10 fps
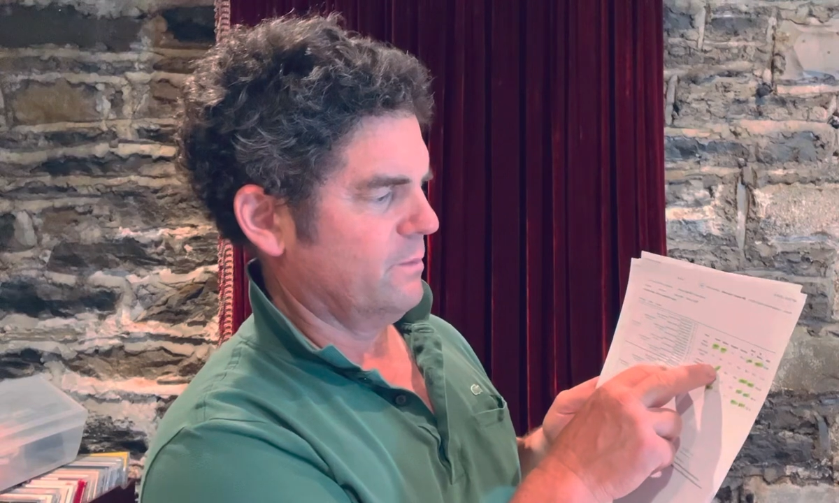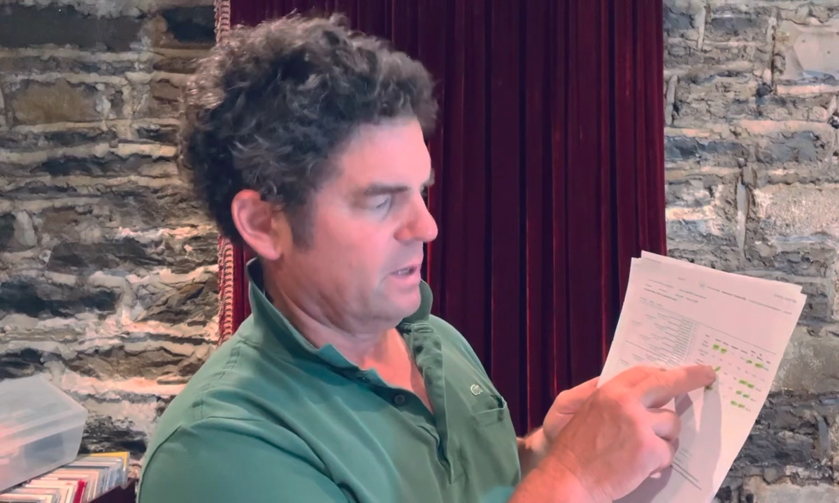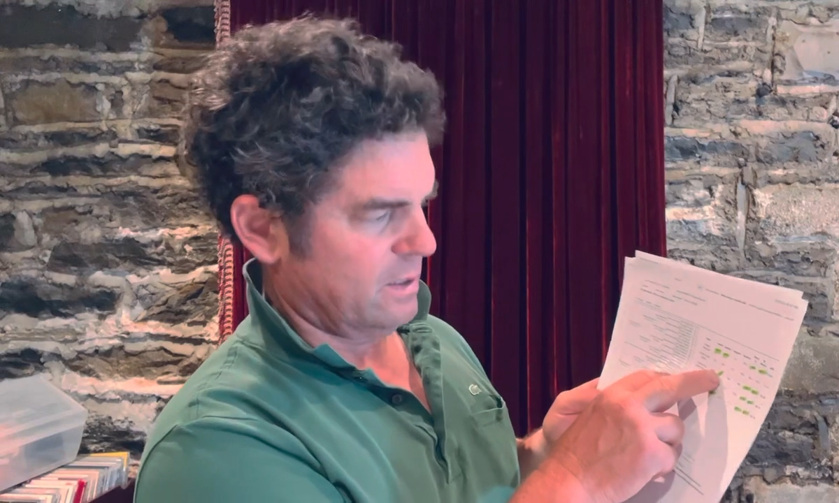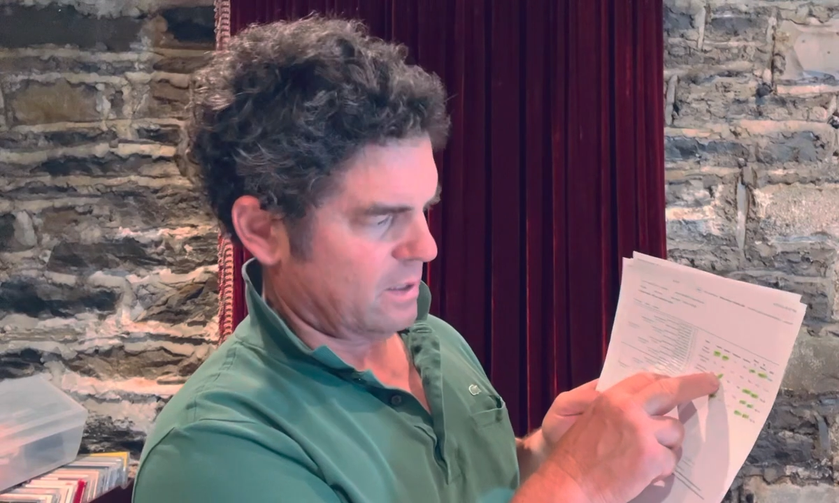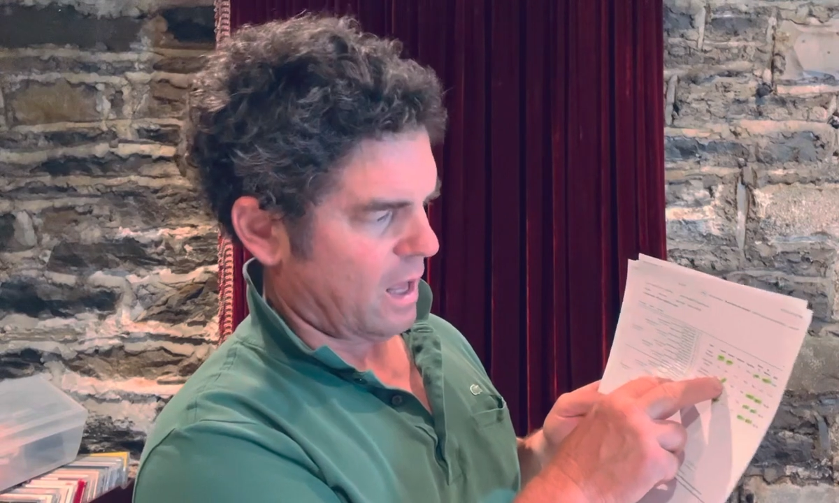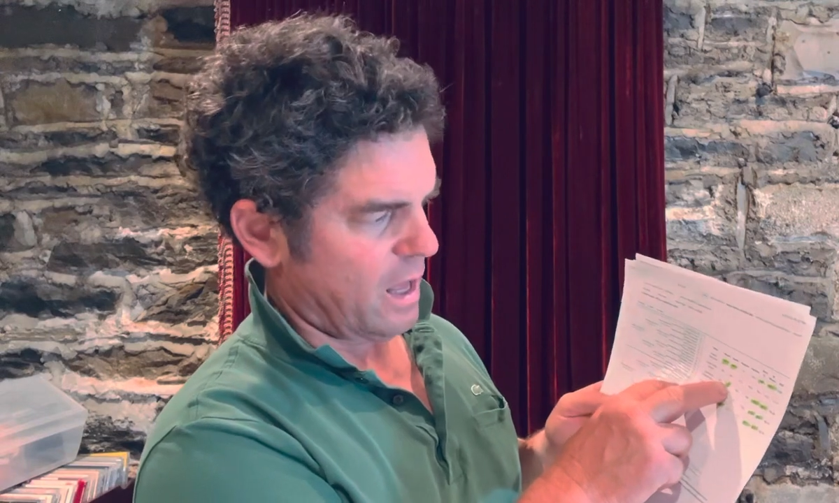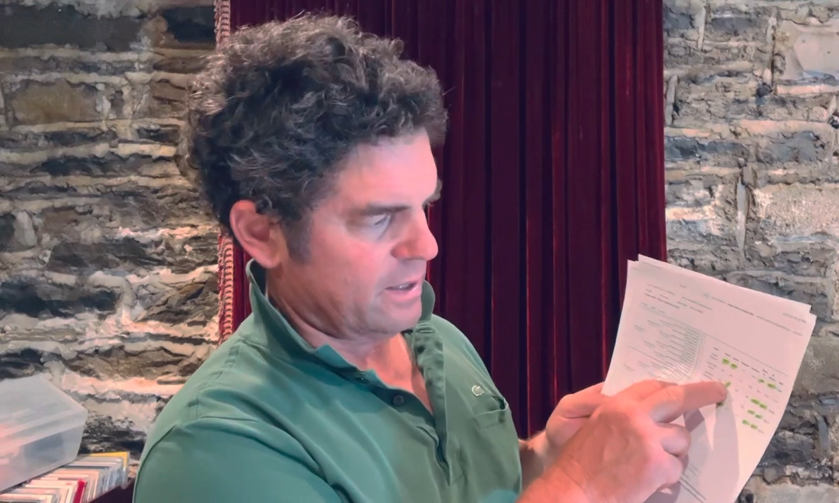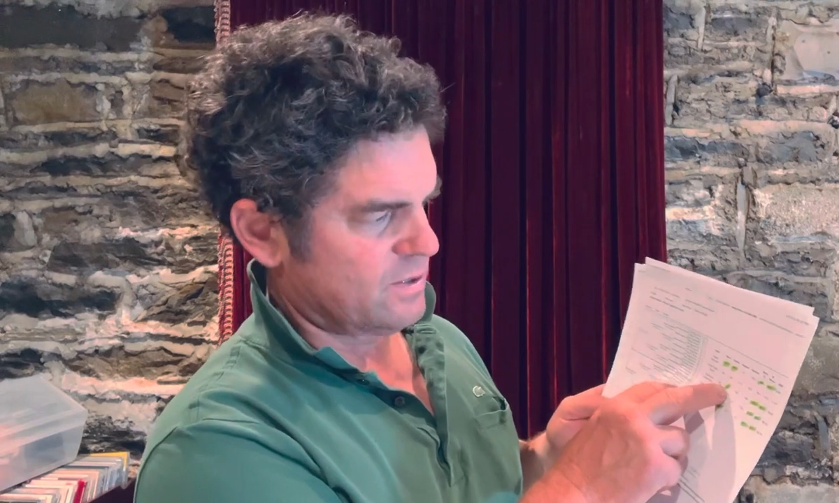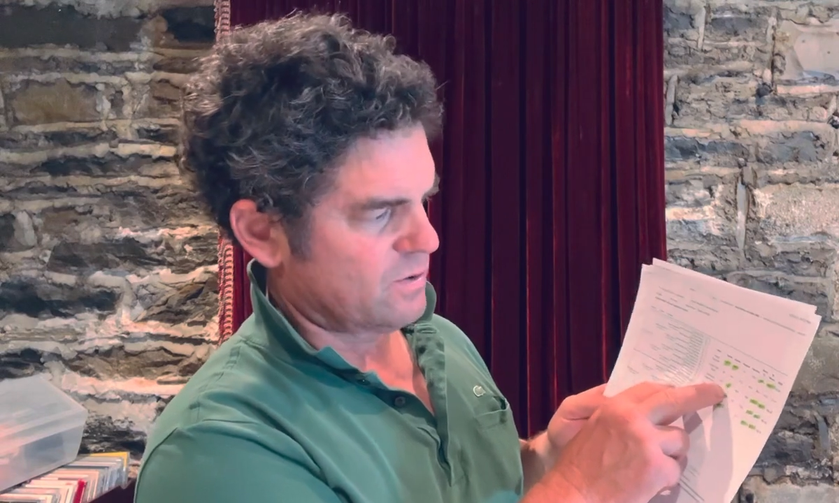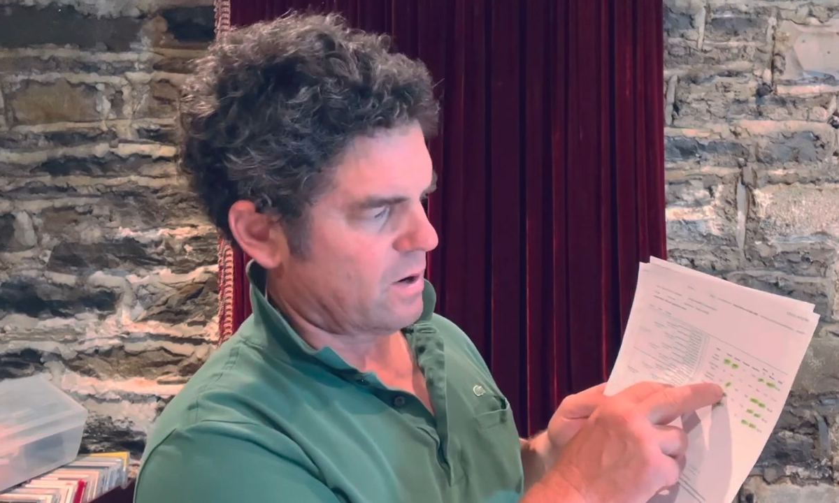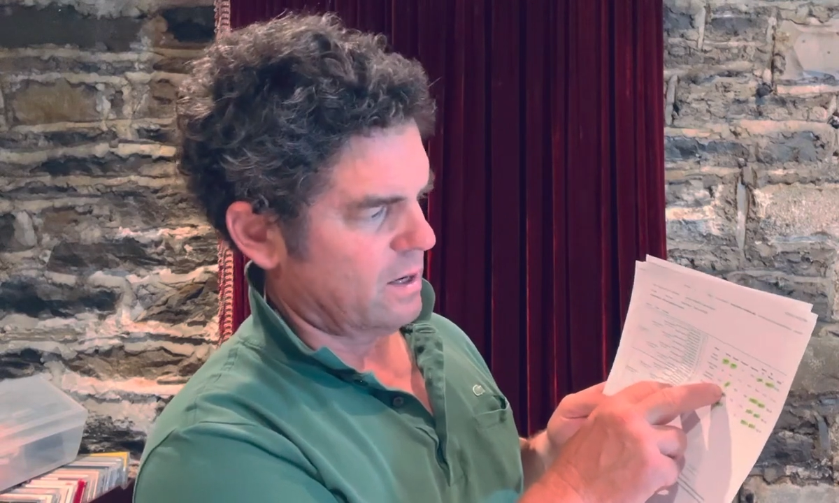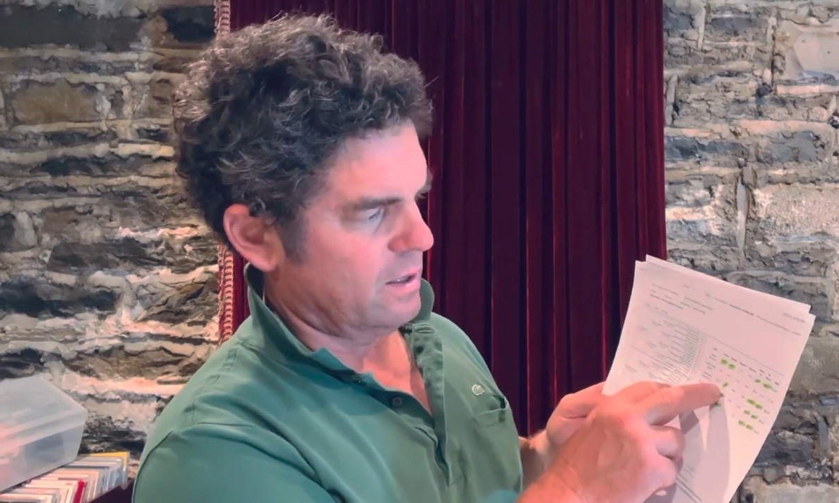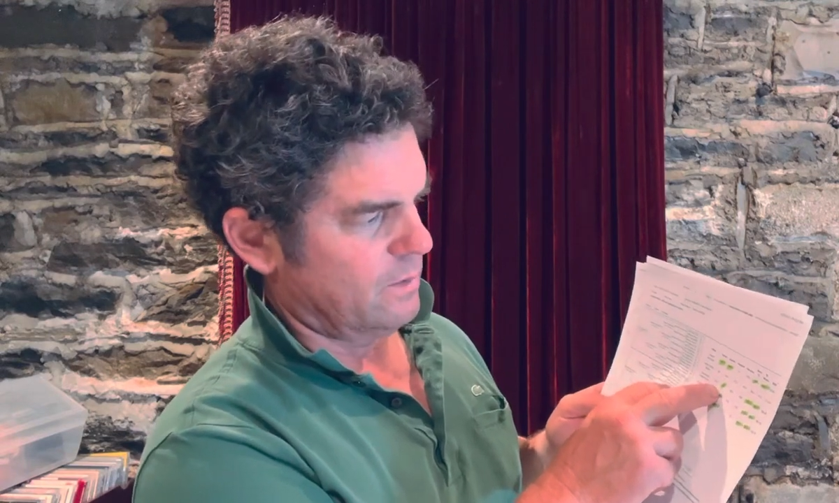but high striding